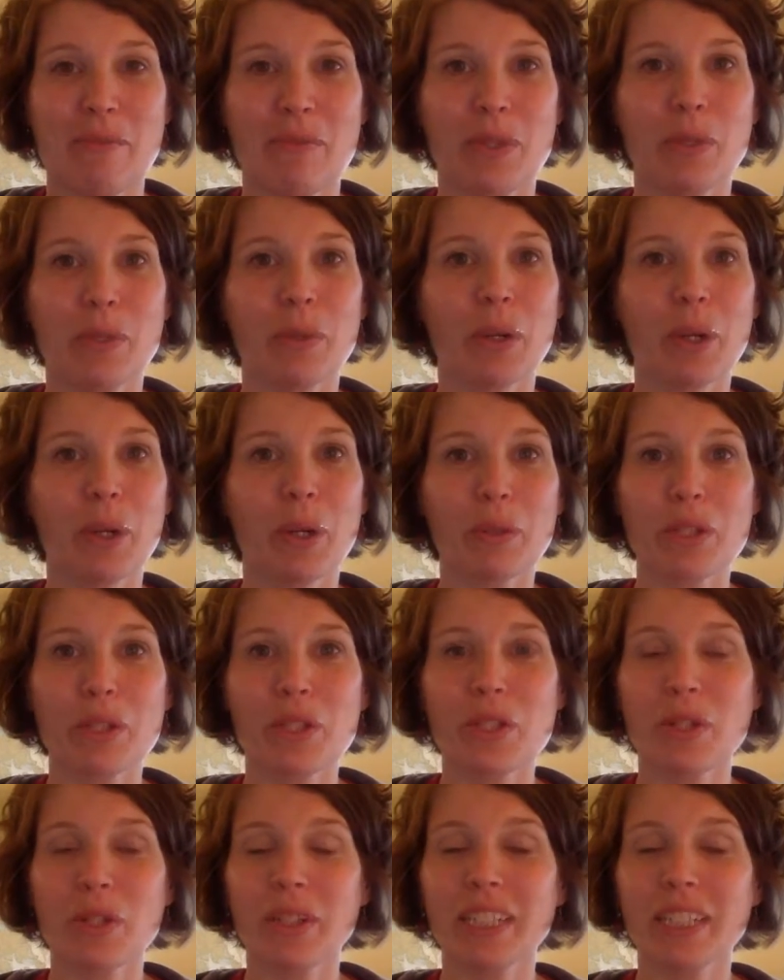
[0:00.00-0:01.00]
You all were
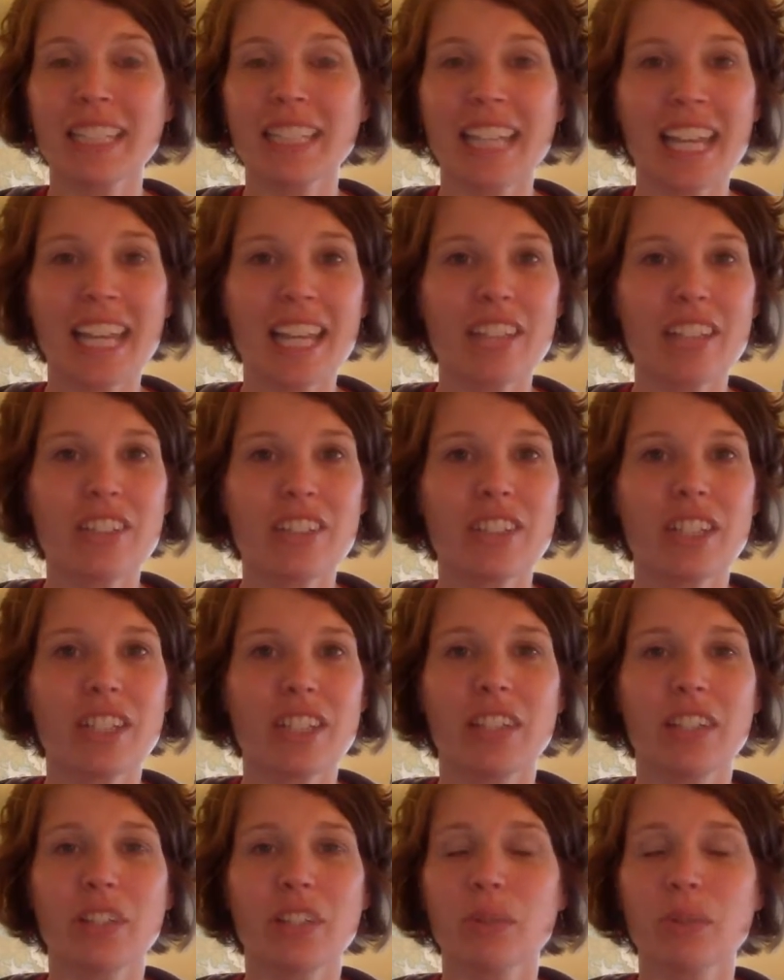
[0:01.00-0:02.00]
so engaged,
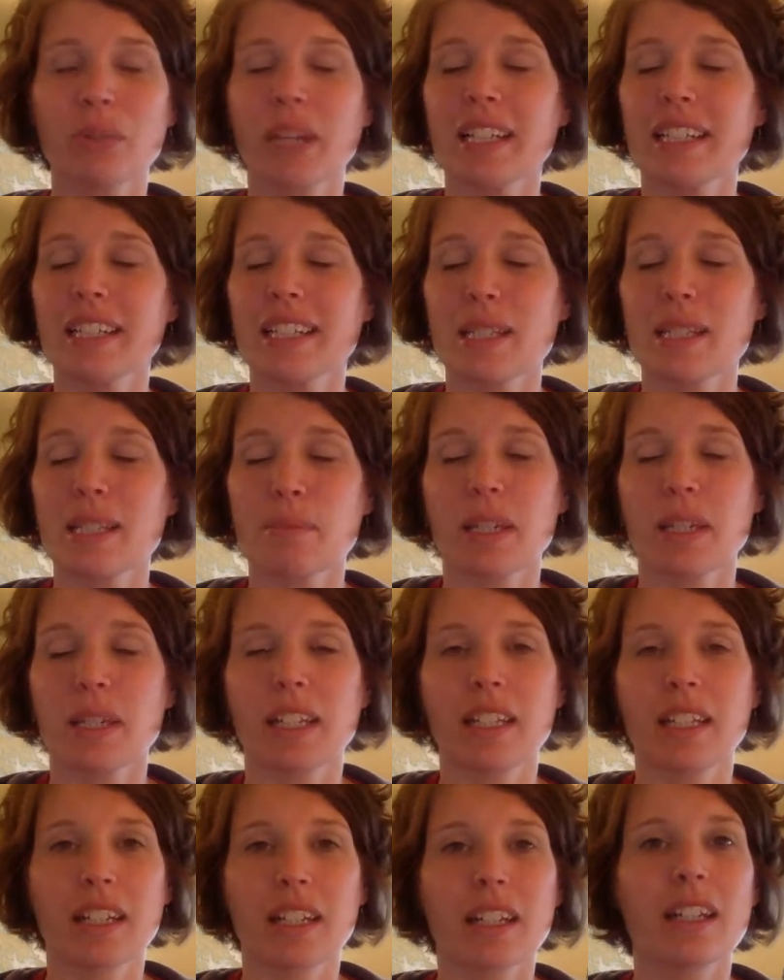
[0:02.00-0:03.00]
and your writing has
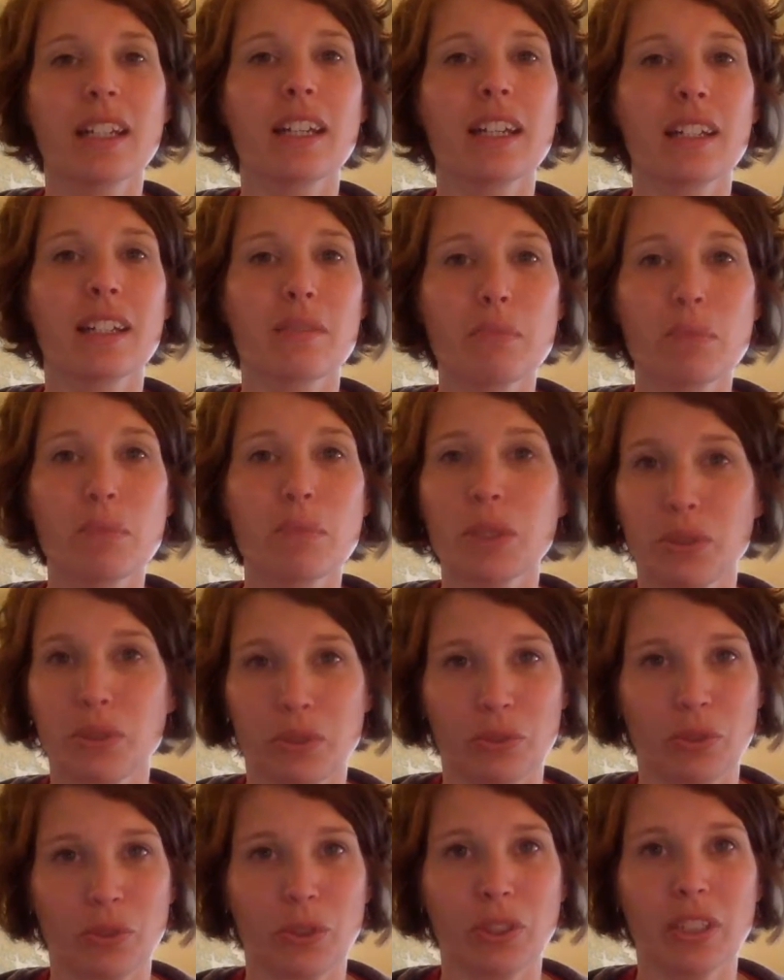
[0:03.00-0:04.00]
been
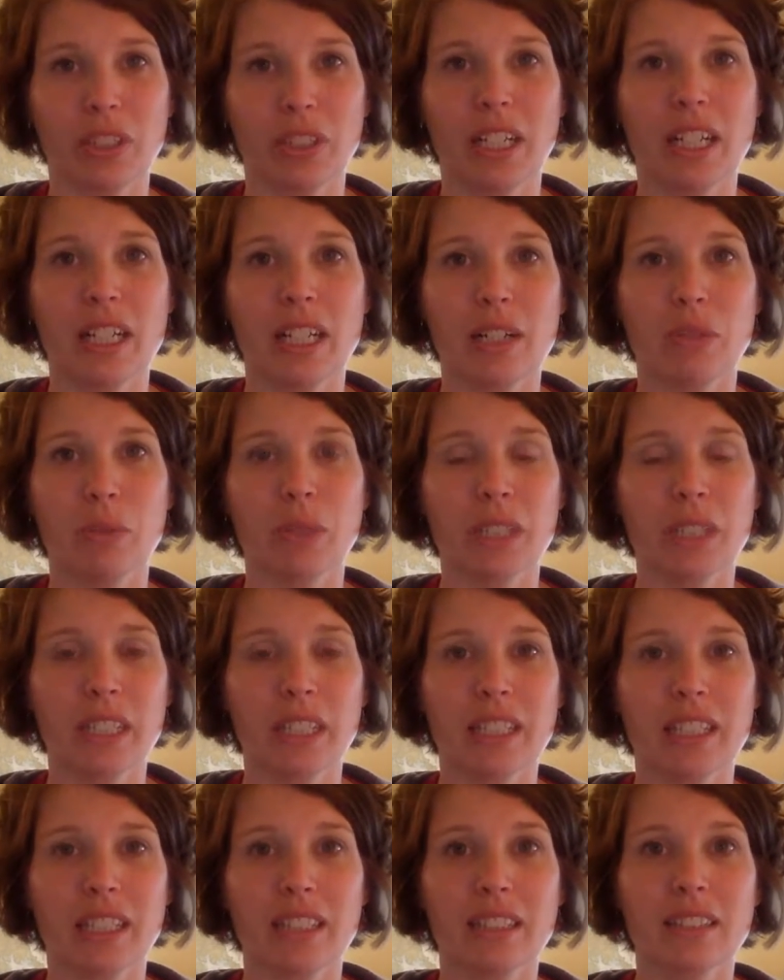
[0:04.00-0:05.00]
beautiful.
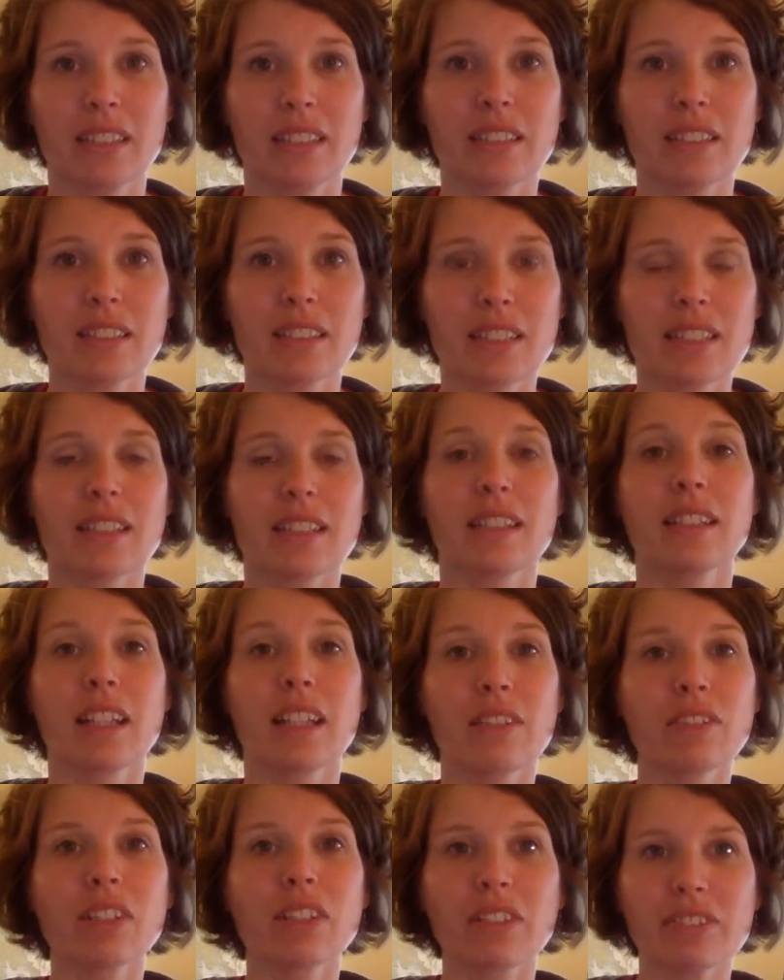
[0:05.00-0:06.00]
Really, just the
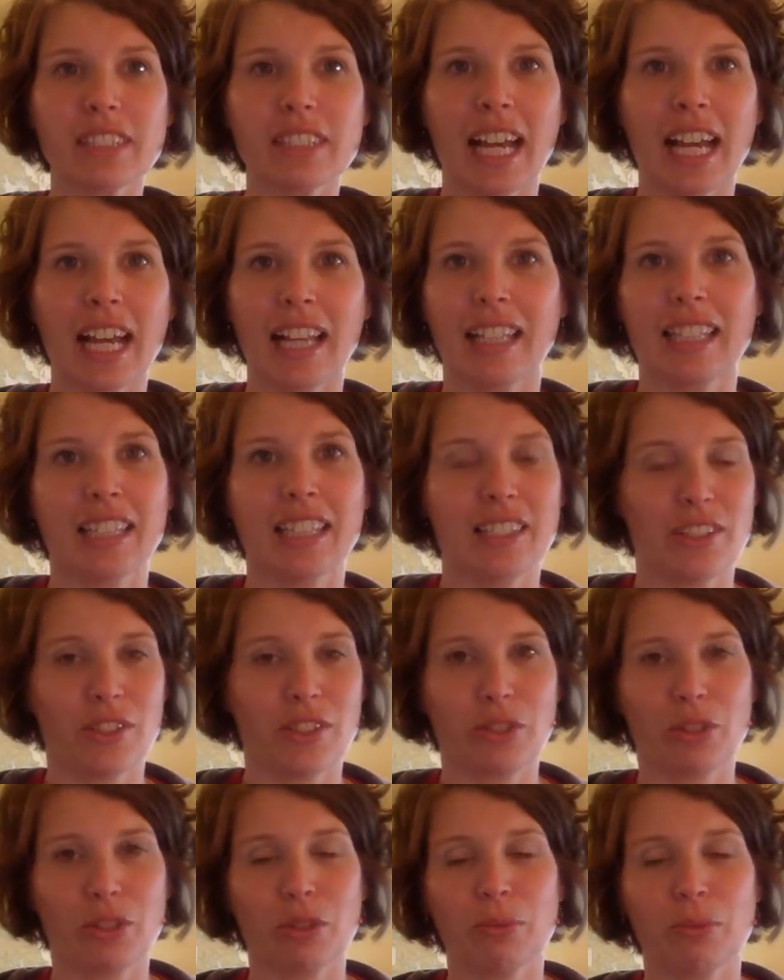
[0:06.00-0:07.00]
level of talent in this
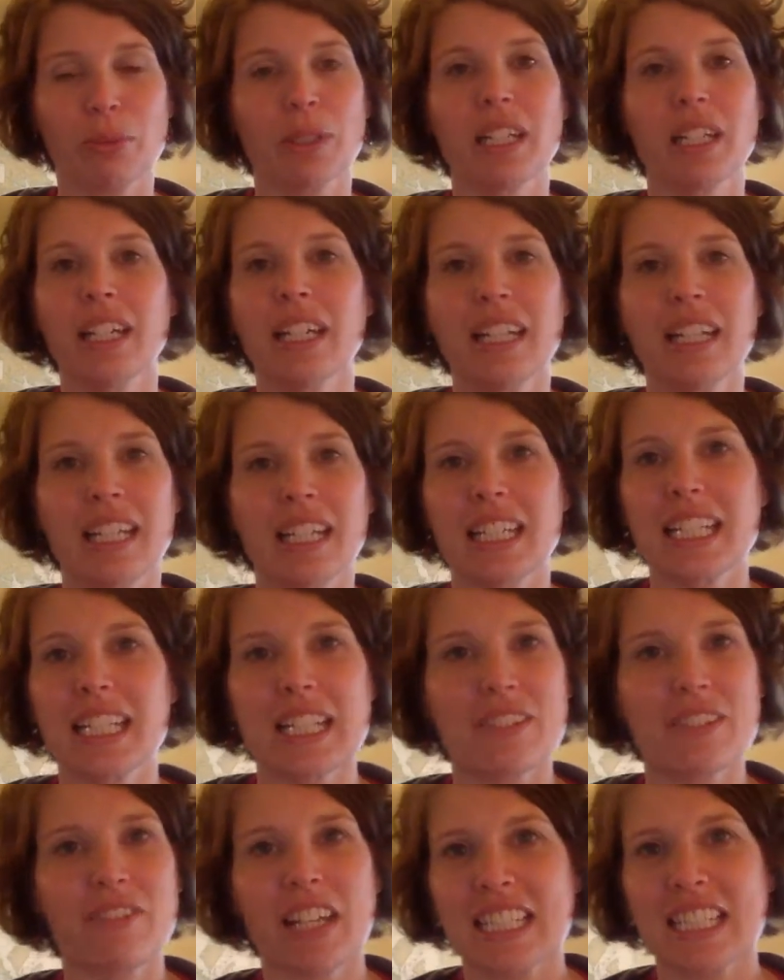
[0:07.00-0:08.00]
group
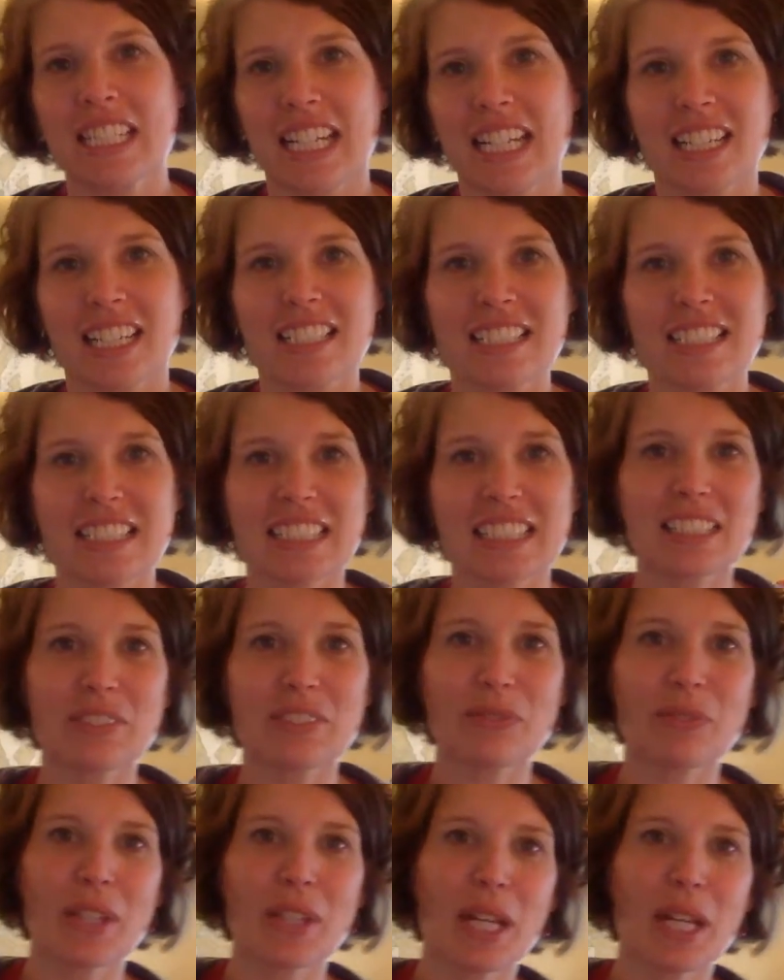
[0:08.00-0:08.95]
is fantastic.